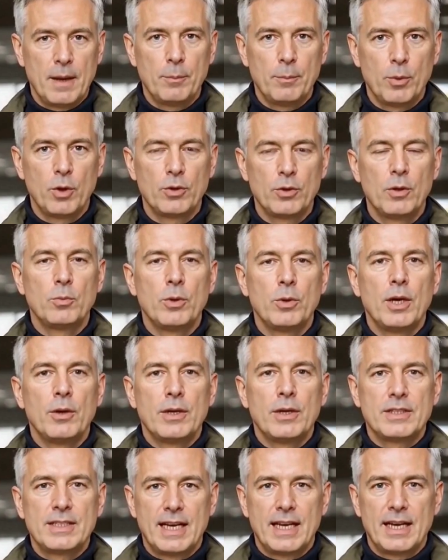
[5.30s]
both a
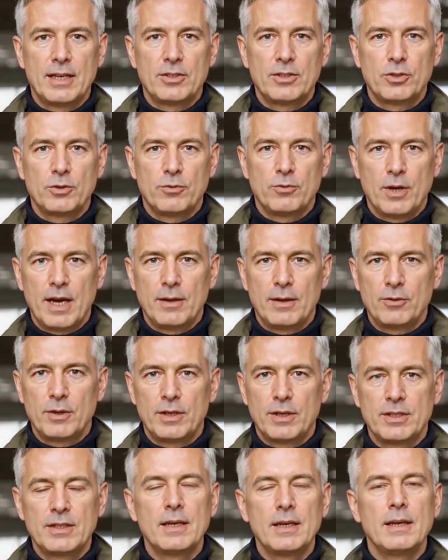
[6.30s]
realist and a
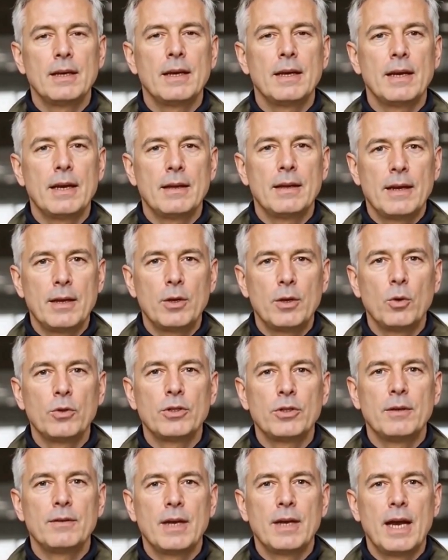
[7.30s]
survivalist that
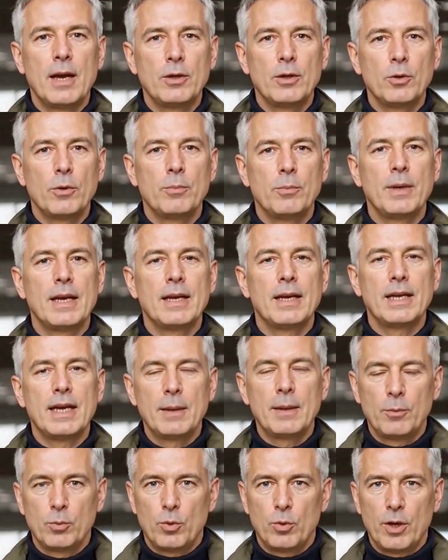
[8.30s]
knows the value of being
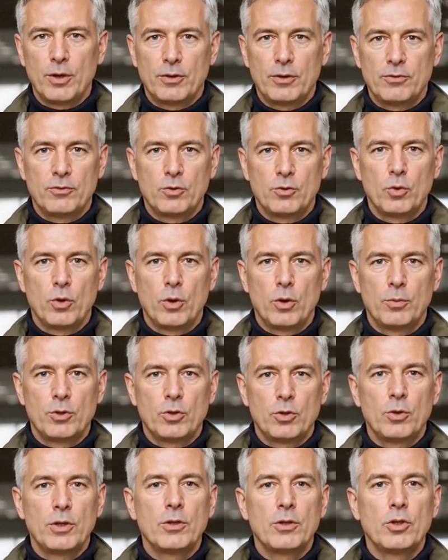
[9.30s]
kept well informed
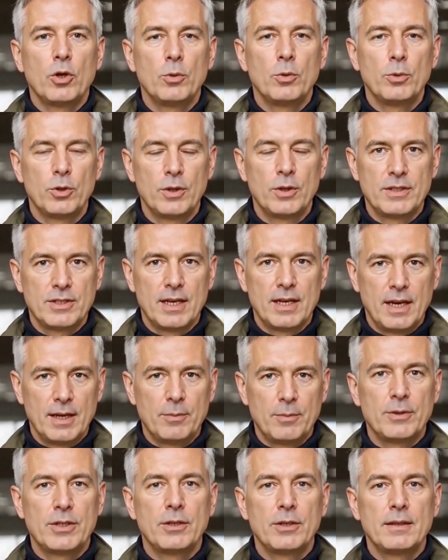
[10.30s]
during turbulent
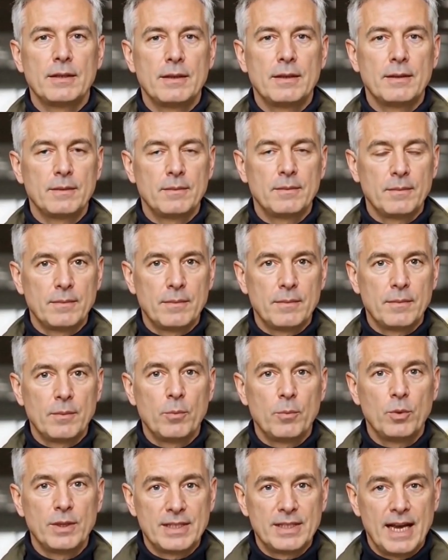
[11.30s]
times.
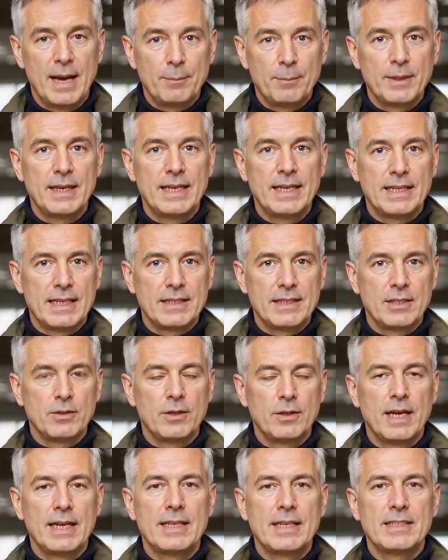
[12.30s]
What's happening in the
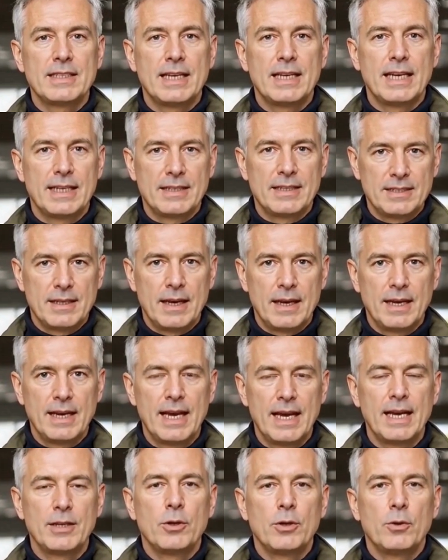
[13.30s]
United States
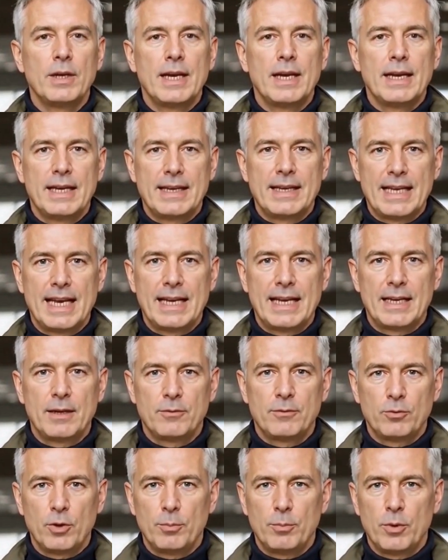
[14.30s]
has created a
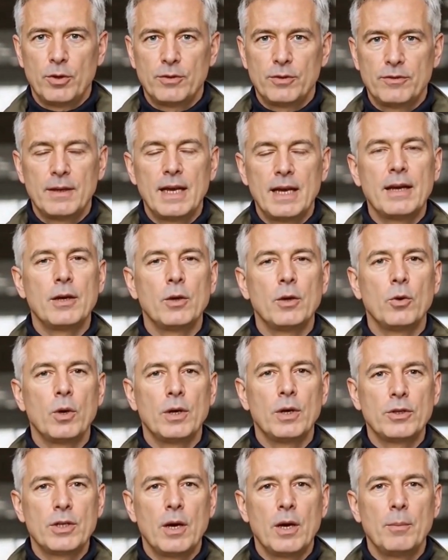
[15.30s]
negative ripple effect
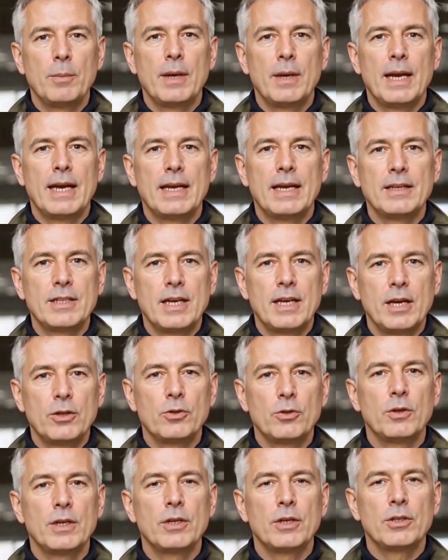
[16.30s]
across our planet's
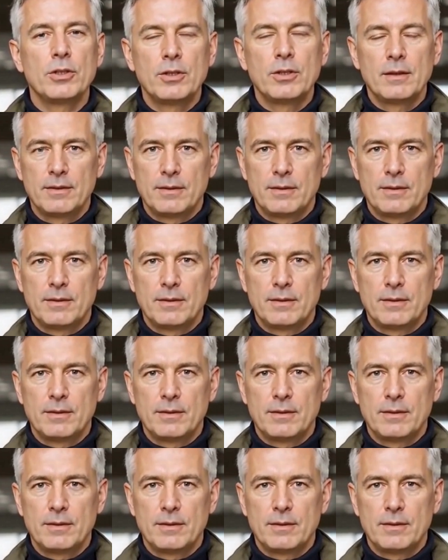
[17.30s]
countries.